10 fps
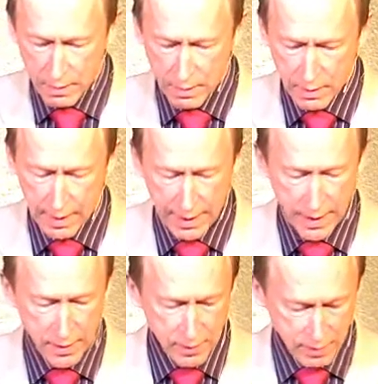and
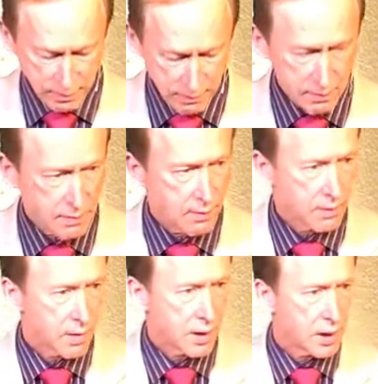
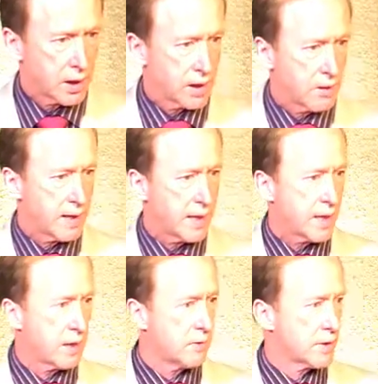clearing
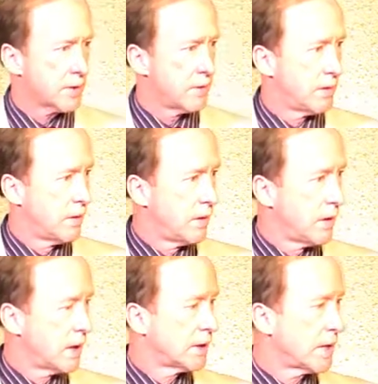out a
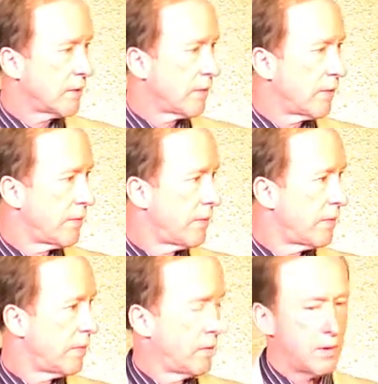lot of
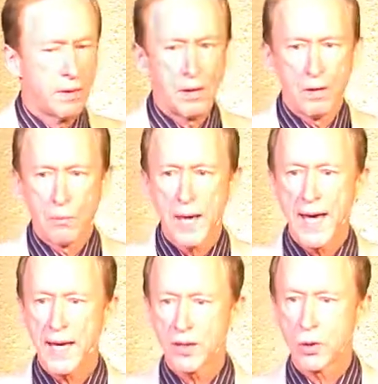
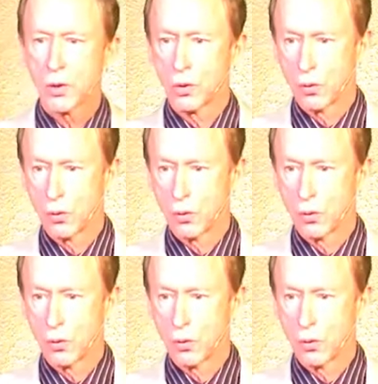past Who.